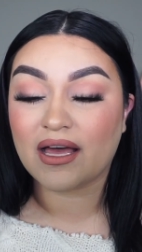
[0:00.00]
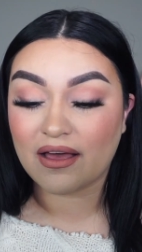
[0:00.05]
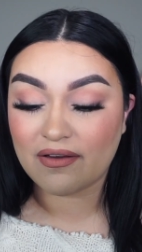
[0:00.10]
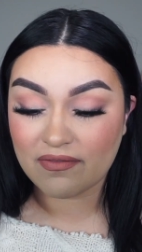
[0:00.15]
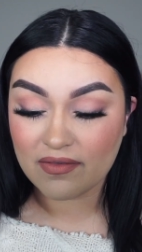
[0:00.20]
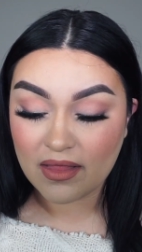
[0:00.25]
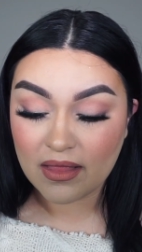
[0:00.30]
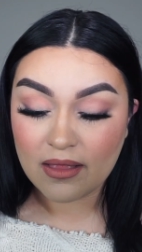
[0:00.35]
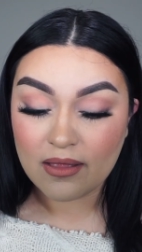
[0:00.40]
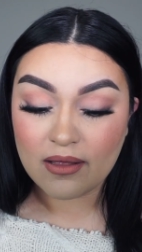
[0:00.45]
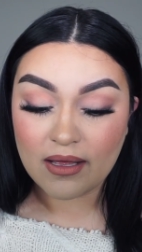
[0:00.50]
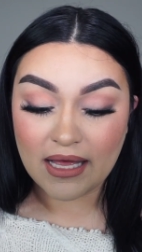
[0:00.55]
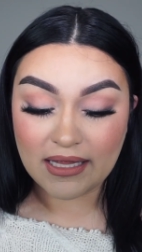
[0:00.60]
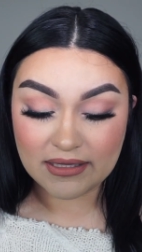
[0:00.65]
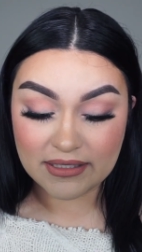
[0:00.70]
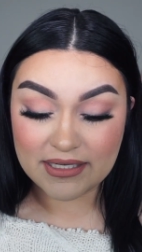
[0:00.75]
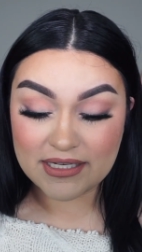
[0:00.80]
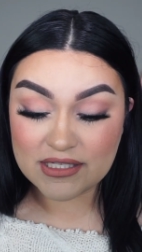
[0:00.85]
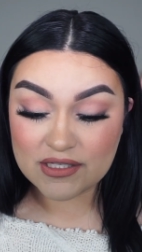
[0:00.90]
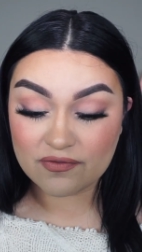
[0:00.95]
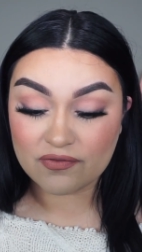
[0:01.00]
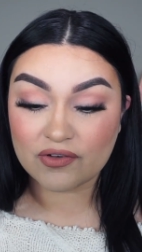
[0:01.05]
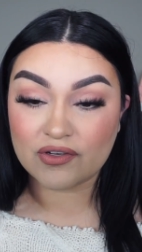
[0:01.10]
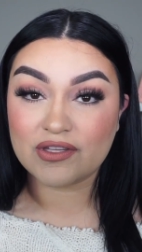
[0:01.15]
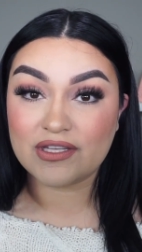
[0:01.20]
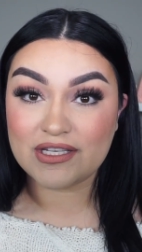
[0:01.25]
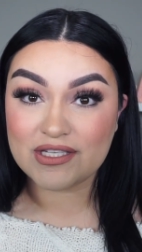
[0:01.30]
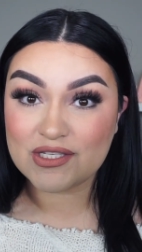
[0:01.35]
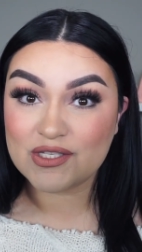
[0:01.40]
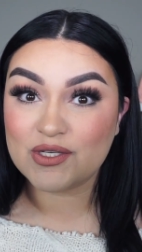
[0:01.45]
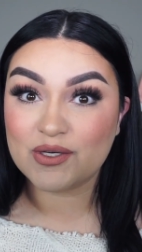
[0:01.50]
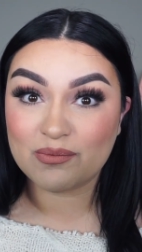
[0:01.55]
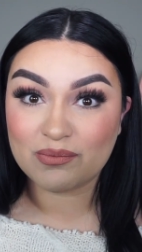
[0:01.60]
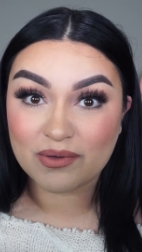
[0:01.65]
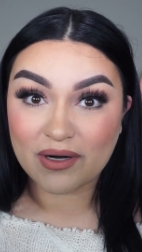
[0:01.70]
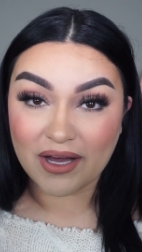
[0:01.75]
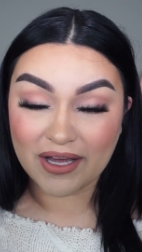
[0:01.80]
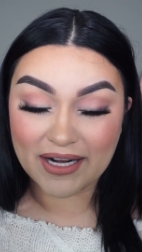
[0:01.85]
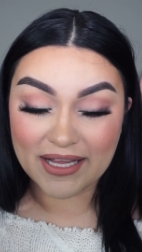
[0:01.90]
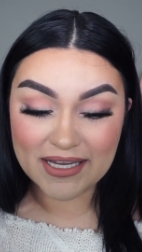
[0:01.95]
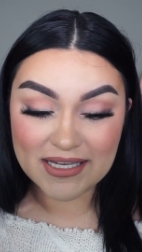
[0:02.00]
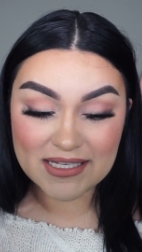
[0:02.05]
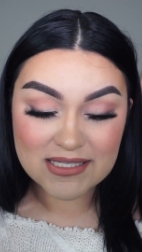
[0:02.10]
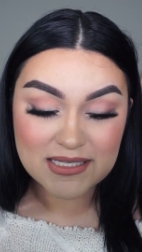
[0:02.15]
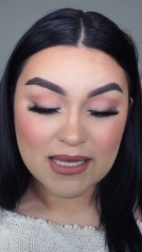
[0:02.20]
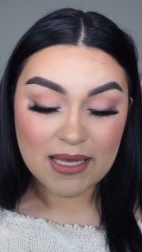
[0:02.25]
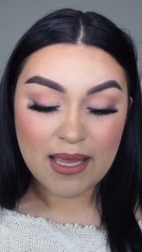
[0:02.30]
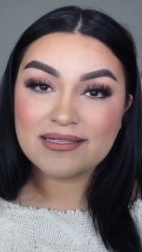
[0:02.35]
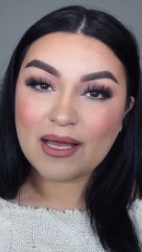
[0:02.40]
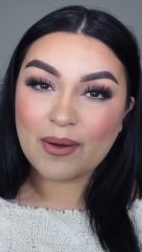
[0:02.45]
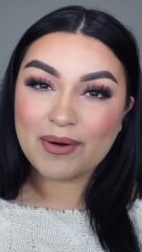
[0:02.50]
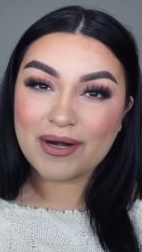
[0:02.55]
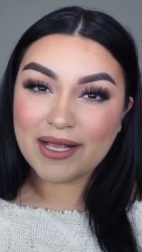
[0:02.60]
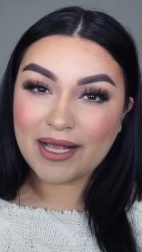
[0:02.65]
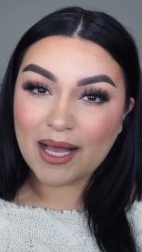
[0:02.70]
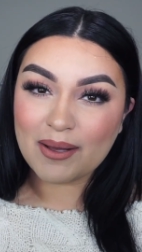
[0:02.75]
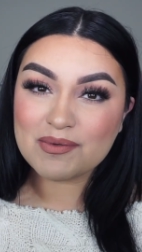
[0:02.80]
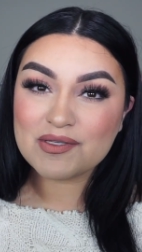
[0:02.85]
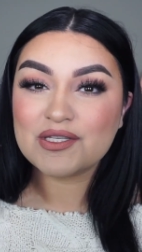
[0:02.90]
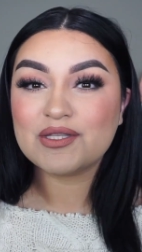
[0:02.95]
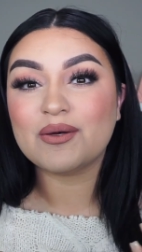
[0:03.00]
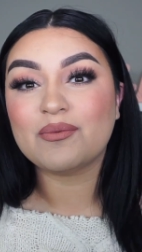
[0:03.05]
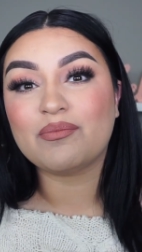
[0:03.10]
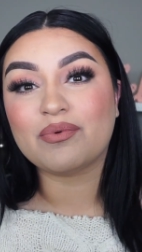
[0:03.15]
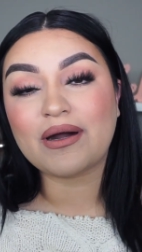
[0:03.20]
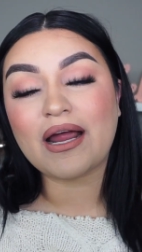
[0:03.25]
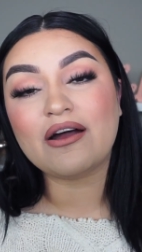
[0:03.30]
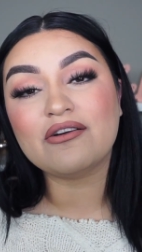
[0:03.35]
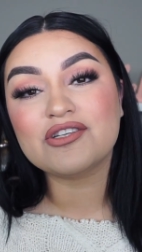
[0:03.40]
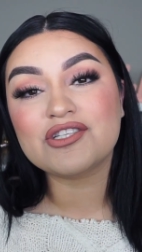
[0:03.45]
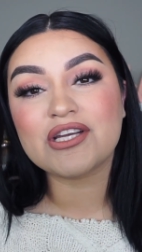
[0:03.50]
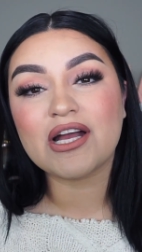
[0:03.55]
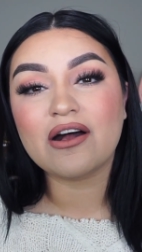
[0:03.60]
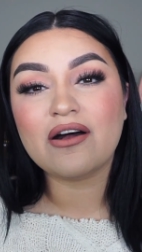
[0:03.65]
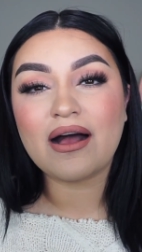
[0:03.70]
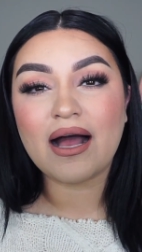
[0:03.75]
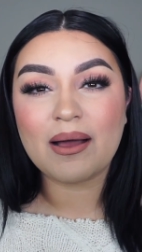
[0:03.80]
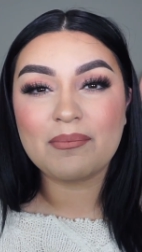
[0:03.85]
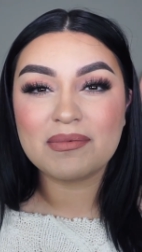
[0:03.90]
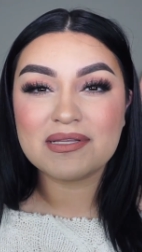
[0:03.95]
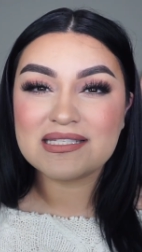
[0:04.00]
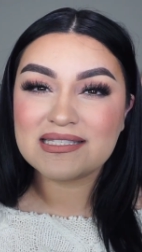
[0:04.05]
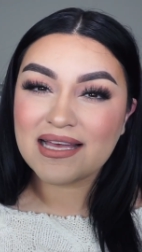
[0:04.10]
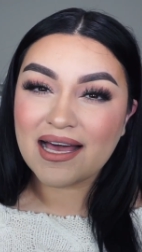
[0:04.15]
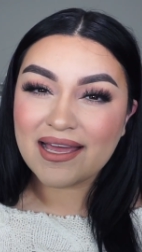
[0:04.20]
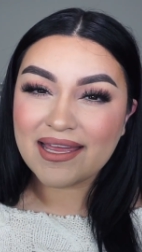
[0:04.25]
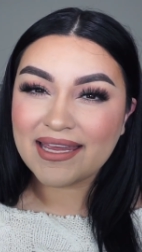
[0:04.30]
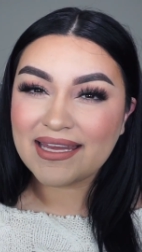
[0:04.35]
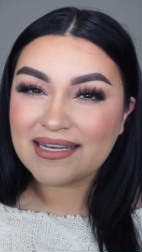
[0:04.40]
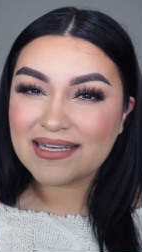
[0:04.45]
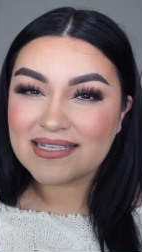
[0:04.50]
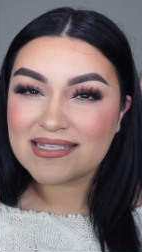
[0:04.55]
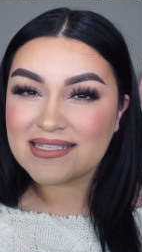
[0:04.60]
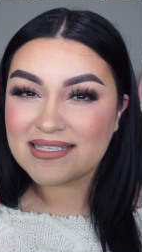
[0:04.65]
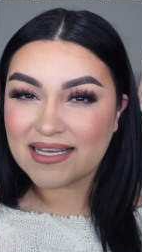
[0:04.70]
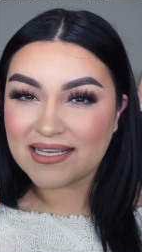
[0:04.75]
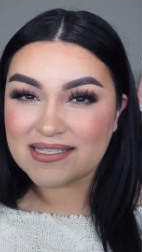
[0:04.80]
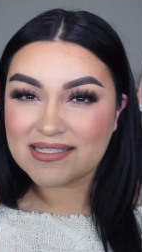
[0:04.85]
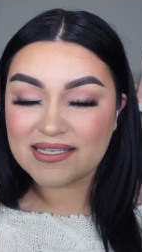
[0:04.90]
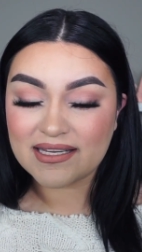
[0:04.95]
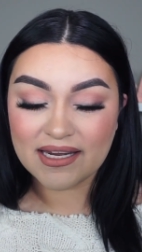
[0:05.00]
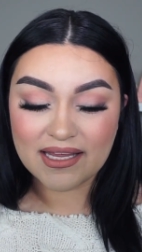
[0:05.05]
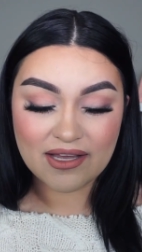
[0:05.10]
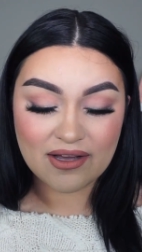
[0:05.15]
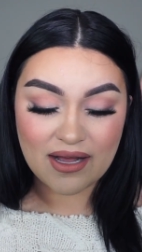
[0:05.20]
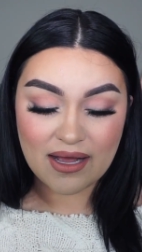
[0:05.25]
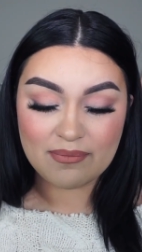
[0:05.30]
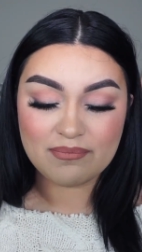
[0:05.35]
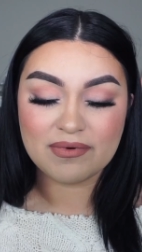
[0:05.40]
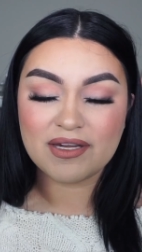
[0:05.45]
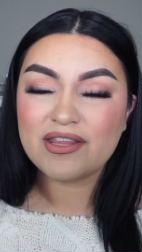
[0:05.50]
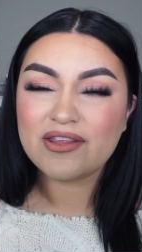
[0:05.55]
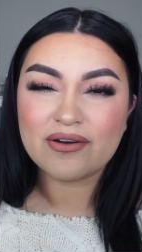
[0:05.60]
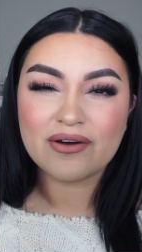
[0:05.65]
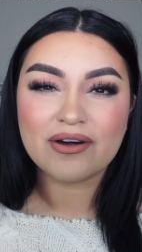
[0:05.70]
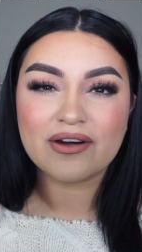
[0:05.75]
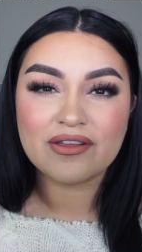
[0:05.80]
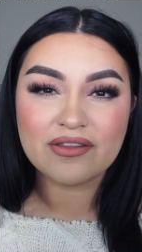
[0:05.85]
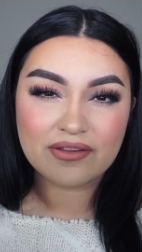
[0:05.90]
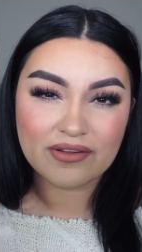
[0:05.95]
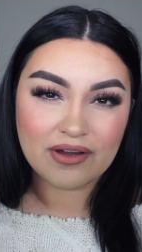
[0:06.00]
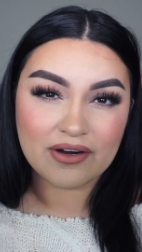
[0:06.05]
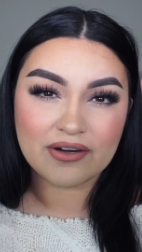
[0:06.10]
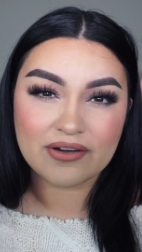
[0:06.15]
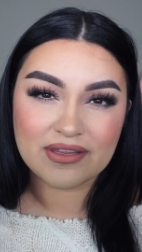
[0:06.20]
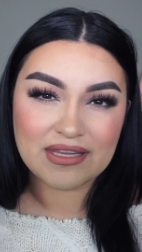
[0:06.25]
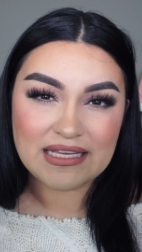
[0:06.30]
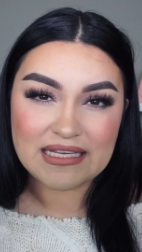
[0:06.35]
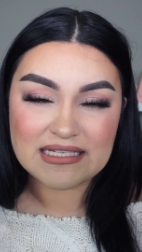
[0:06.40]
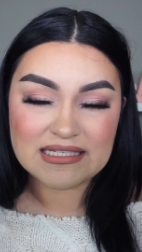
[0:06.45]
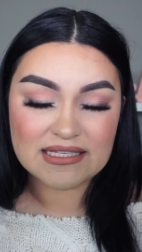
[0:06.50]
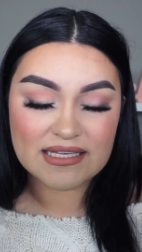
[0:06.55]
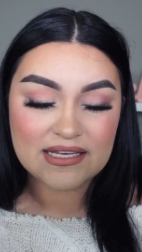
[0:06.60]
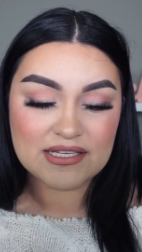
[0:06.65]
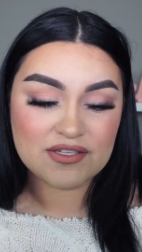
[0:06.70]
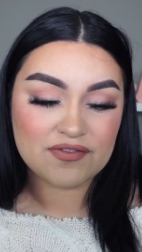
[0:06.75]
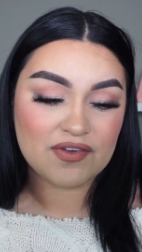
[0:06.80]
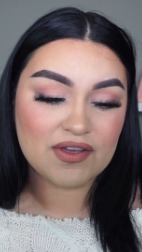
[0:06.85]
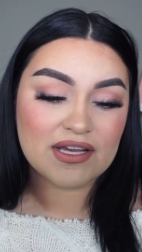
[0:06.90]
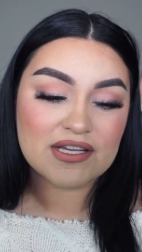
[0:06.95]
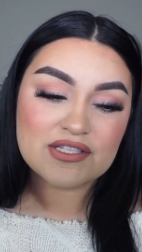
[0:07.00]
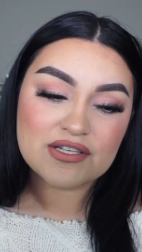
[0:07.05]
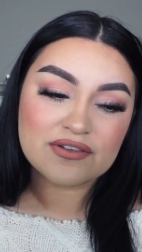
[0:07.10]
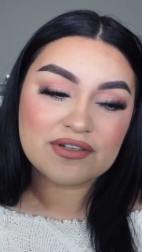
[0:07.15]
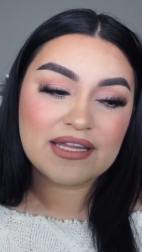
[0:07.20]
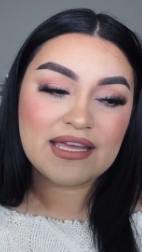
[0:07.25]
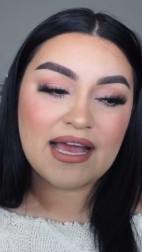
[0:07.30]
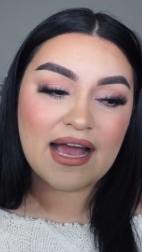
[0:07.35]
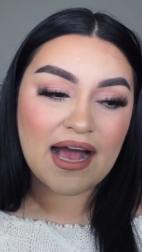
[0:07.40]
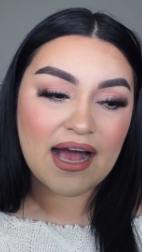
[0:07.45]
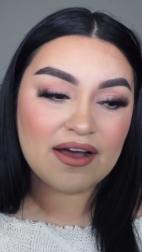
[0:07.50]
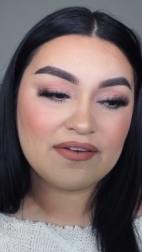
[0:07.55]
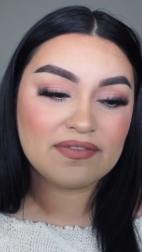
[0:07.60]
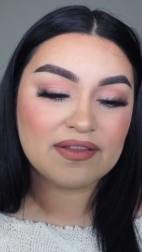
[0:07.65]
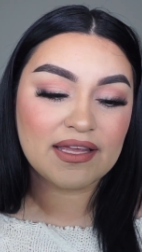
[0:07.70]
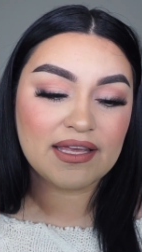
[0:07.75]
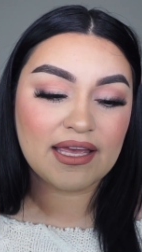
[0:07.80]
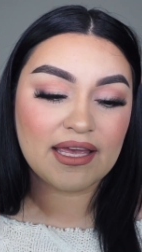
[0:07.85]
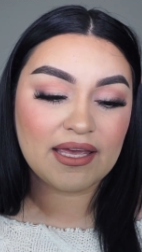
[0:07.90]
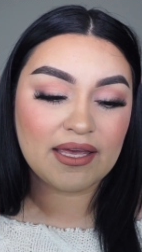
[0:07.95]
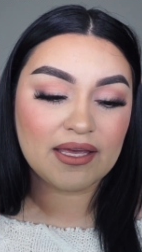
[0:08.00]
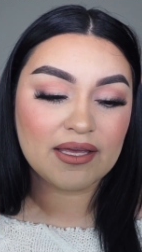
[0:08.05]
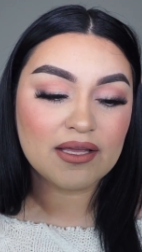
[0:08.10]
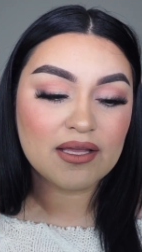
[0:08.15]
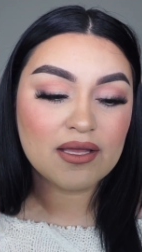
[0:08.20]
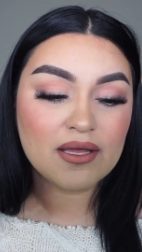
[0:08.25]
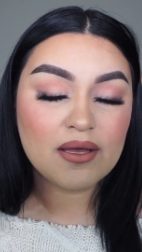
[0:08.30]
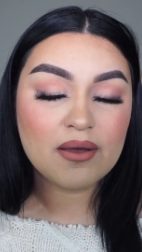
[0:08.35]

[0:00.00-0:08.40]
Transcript: love, at least for these two products. Now when it comes to the brow gel, it's not a necessity. Neither are these things. If you guys already have like a